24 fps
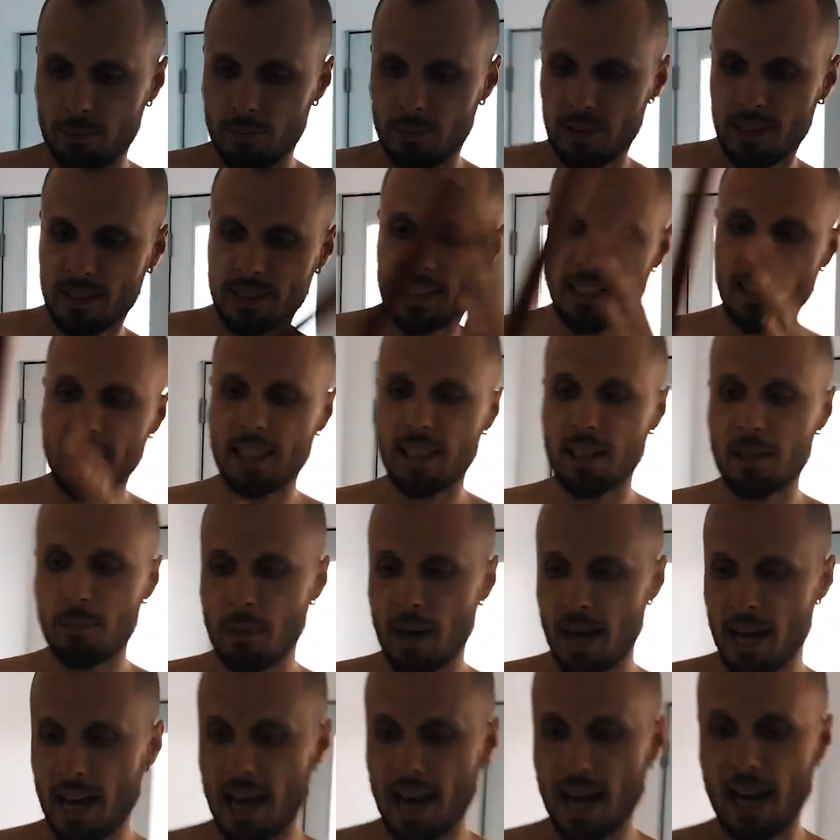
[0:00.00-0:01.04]
stick in
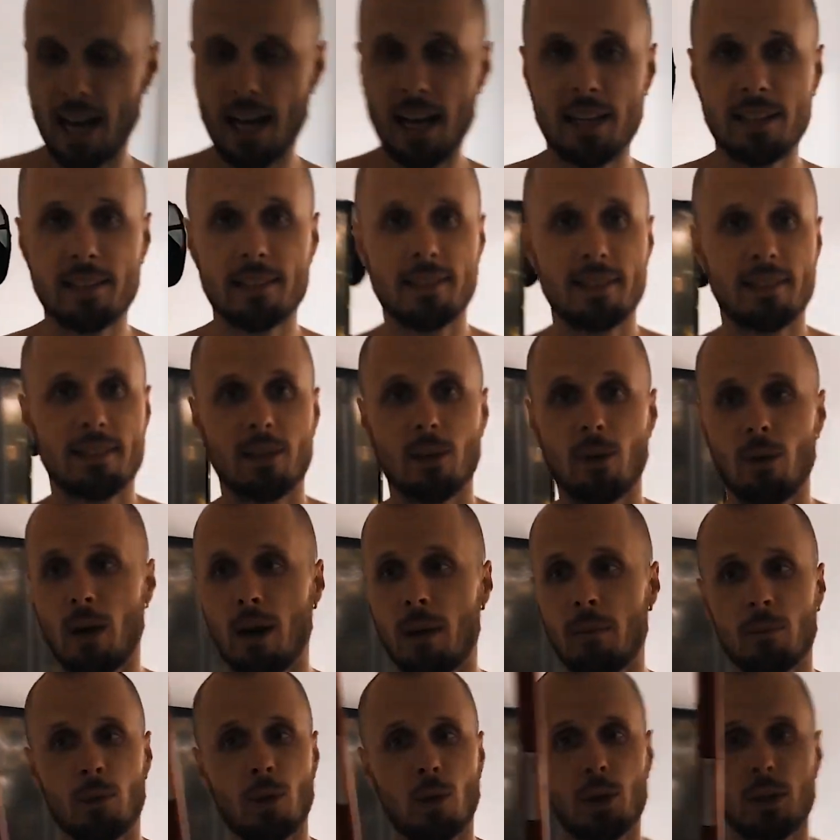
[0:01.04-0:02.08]
my hand so
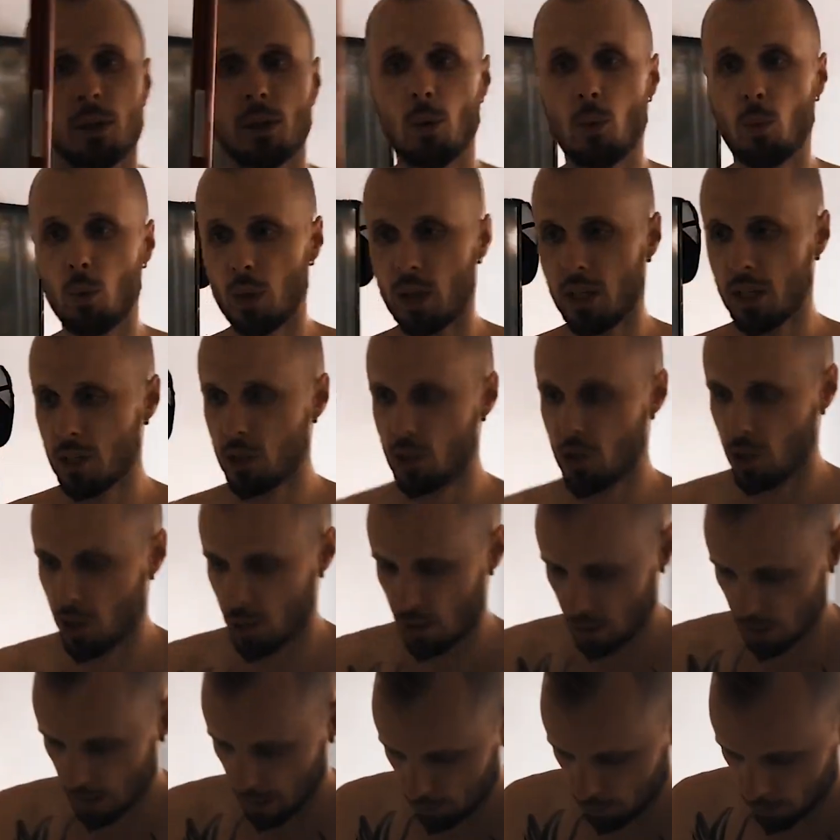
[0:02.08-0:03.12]
I'm not a witch.
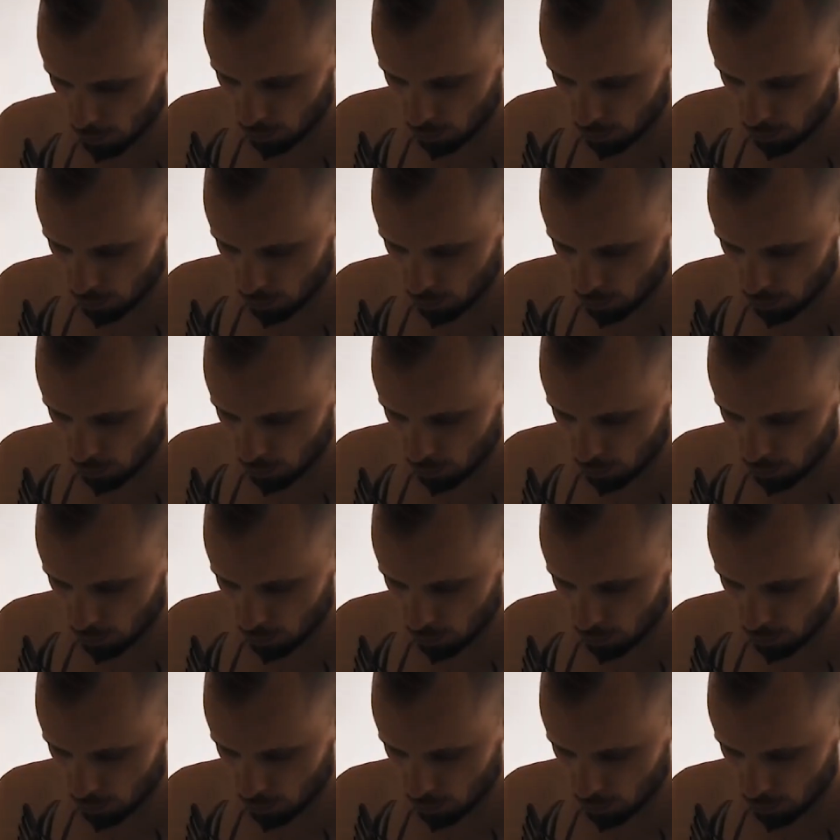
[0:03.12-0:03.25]
I'm